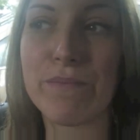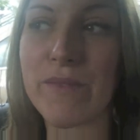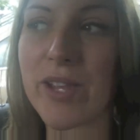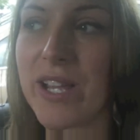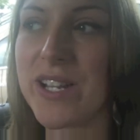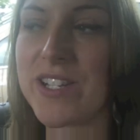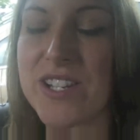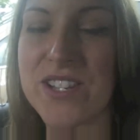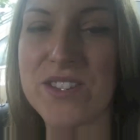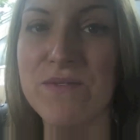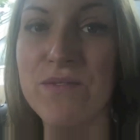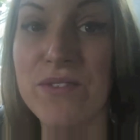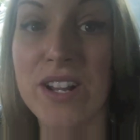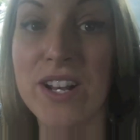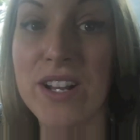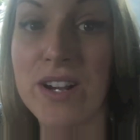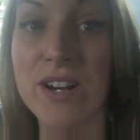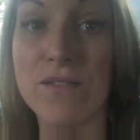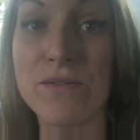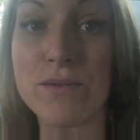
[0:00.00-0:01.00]
It doesn't
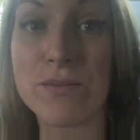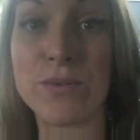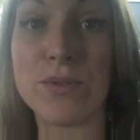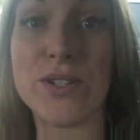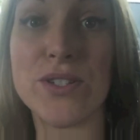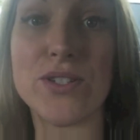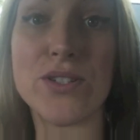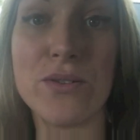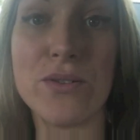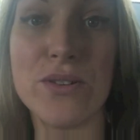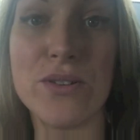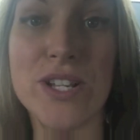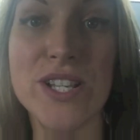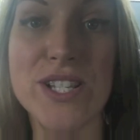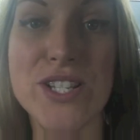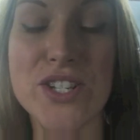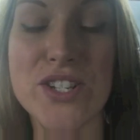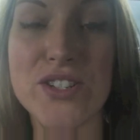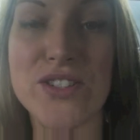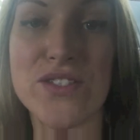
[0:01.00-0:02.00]
feel uncomfortable at all. It's
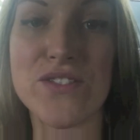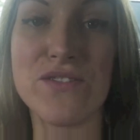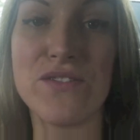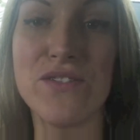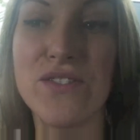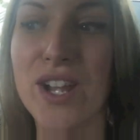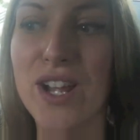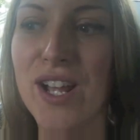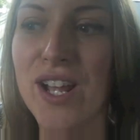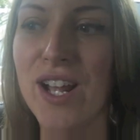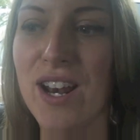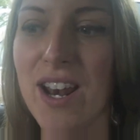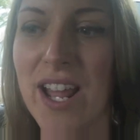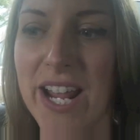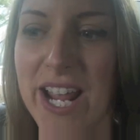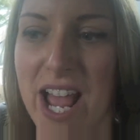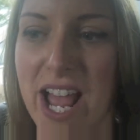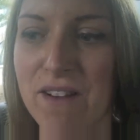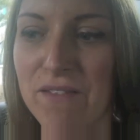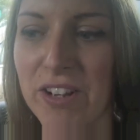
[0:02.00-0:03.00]
just
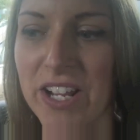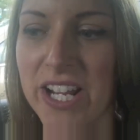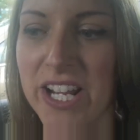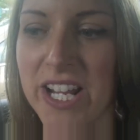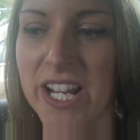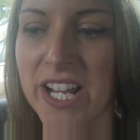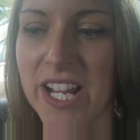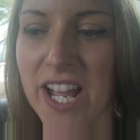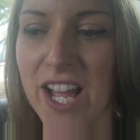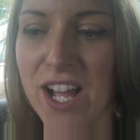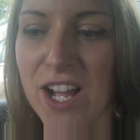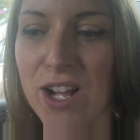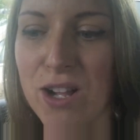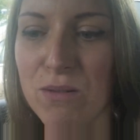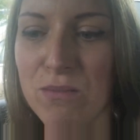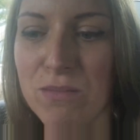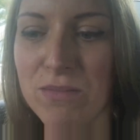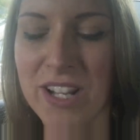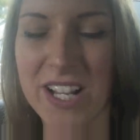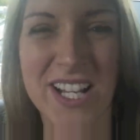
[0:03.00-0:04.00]
like having
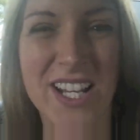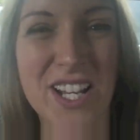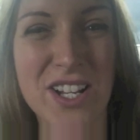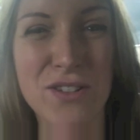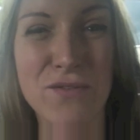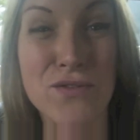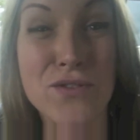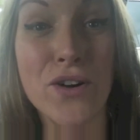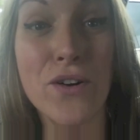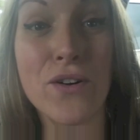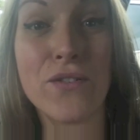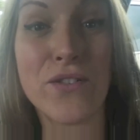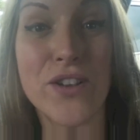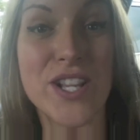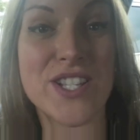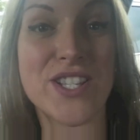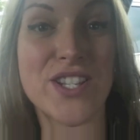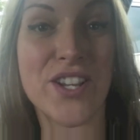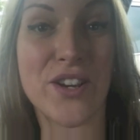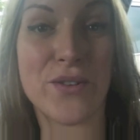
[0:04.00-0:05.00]
like a load of
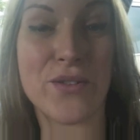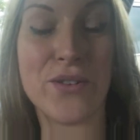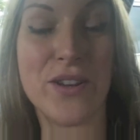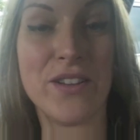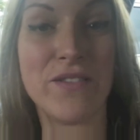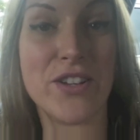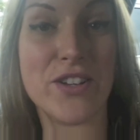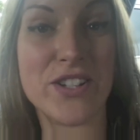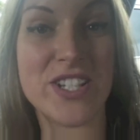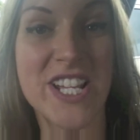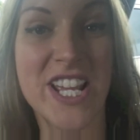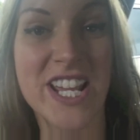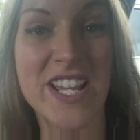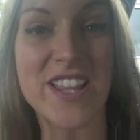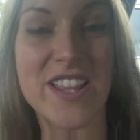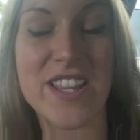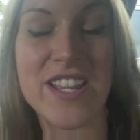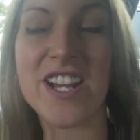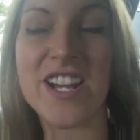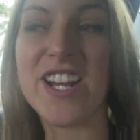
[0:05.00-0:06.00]
toffee stuck all over your
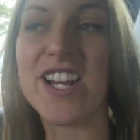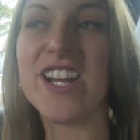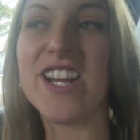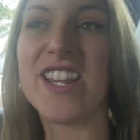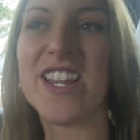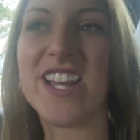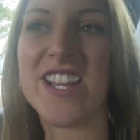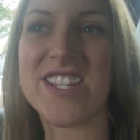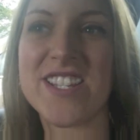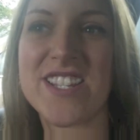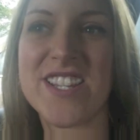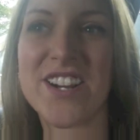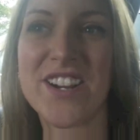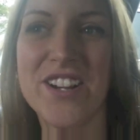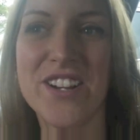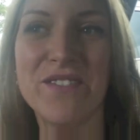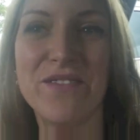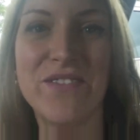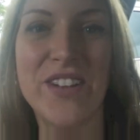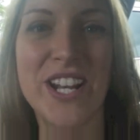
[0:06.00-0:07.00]
teeth. That's the
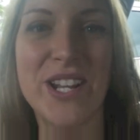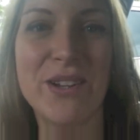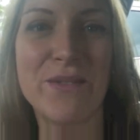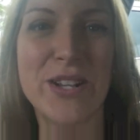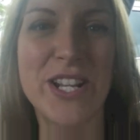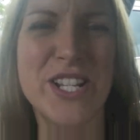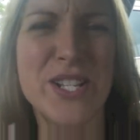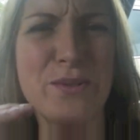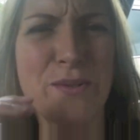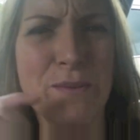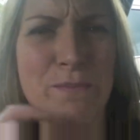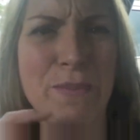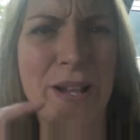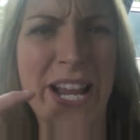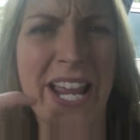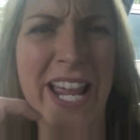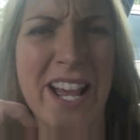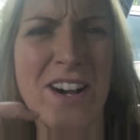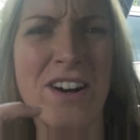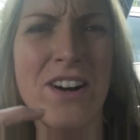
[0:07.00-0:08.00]
kind of feeling where you just want to pick it